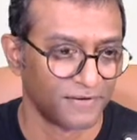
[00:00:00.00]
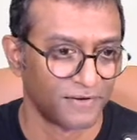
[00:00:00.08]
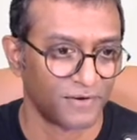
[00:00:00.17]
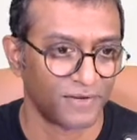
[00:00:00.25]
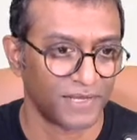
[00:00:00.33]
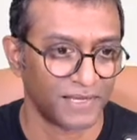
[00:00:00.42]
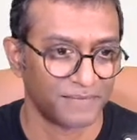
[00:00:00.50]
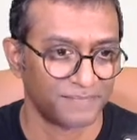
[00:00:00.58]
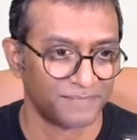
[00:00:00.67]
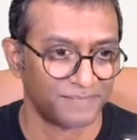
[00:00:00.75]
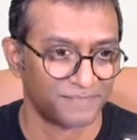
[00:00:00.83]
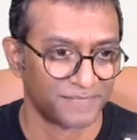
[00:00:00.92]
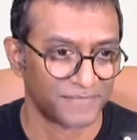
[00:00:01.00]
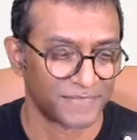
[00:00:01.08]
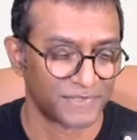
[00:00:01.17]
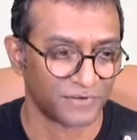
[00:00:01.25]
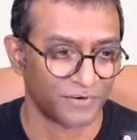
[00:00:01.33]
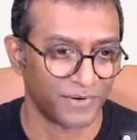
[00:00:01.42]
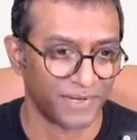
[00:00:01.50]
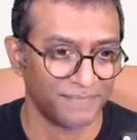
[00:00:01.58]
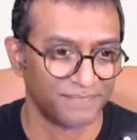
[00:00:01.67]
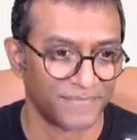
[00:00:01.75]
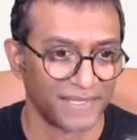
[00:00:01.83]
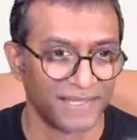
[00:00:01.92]
Okay, sorry,
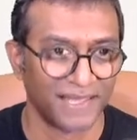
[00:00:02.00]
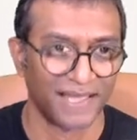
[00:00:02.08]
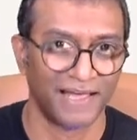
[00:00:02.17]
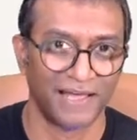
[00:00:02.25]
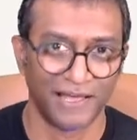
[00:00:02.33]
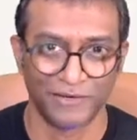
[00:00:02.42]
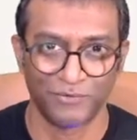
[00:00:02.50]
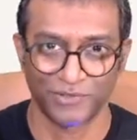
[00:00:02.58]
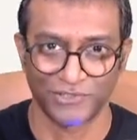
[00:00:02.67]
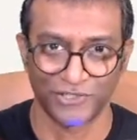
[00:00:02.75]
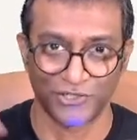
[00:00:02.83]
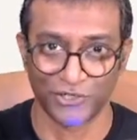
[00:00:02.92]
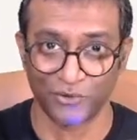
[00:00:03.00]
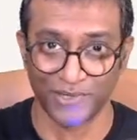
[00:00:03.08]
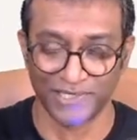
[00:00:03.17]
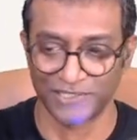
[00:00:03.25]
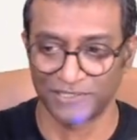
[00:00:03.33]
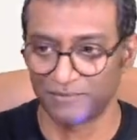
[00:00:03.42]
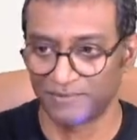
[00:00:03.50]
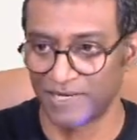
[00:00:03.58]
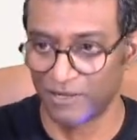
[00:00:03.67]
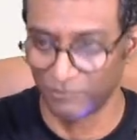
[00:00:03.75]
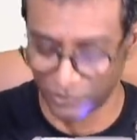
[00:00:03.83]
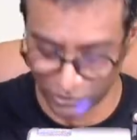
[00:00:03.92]
it wasn't showing just now, but
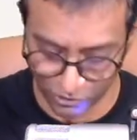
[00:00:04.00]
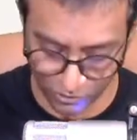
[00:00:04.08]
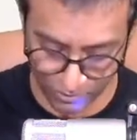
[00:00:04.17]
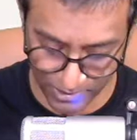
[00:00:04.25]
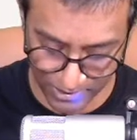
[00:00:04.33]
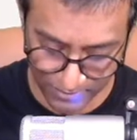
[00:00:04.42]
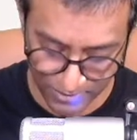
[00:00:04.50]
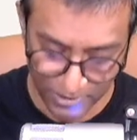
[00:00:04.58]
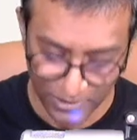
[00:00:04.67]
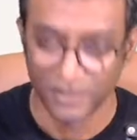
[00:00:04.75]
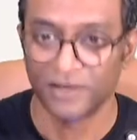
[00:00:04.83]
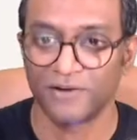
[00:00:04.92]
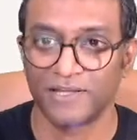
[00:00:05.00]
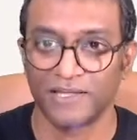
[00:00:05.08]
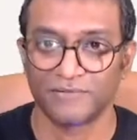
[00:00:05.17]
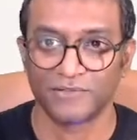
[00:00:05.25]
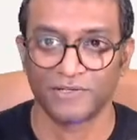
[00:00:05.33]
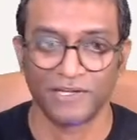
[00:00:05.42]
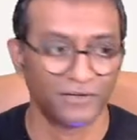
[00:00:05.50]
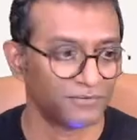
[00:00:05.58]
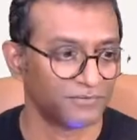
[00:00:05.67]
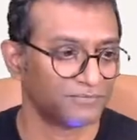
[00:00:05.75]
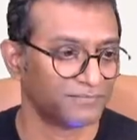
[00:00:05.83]
now it's showing. Okay, so now